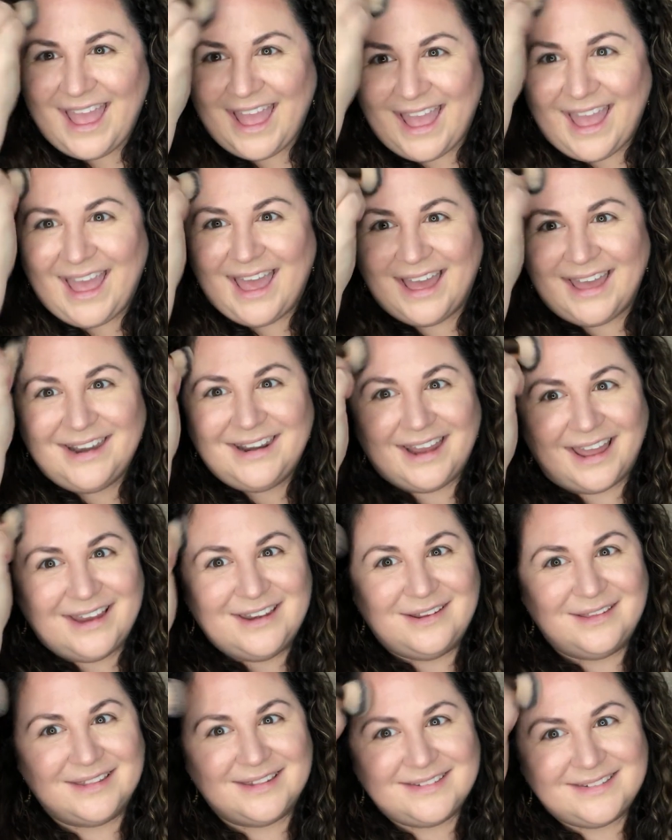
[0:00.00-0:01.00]
And I
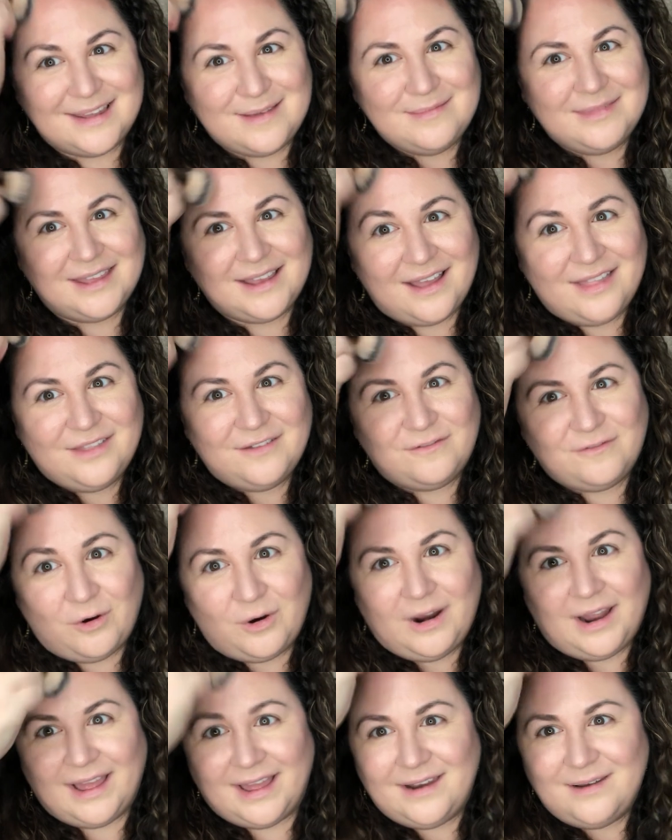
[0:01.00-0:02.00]
do the same thing on the
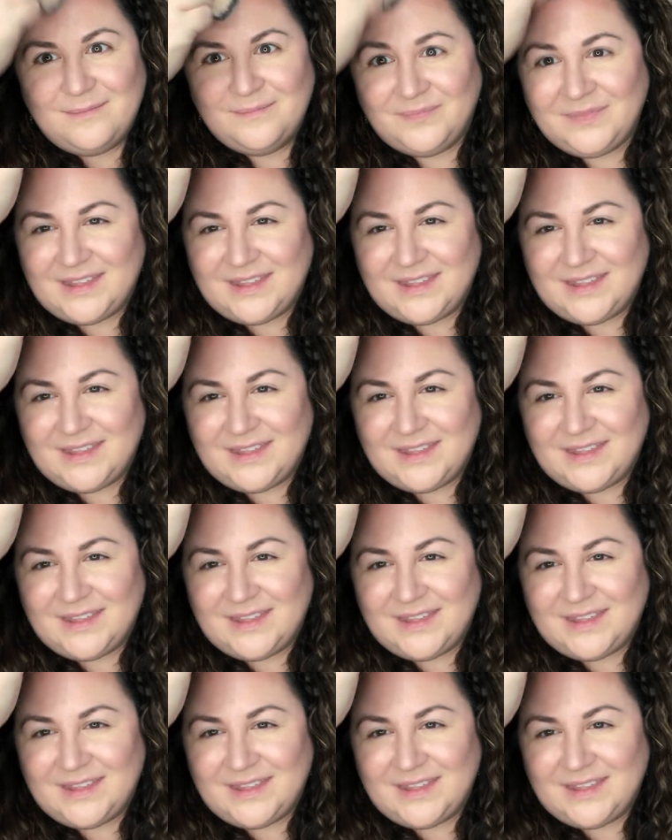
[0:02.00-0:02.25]
forehead.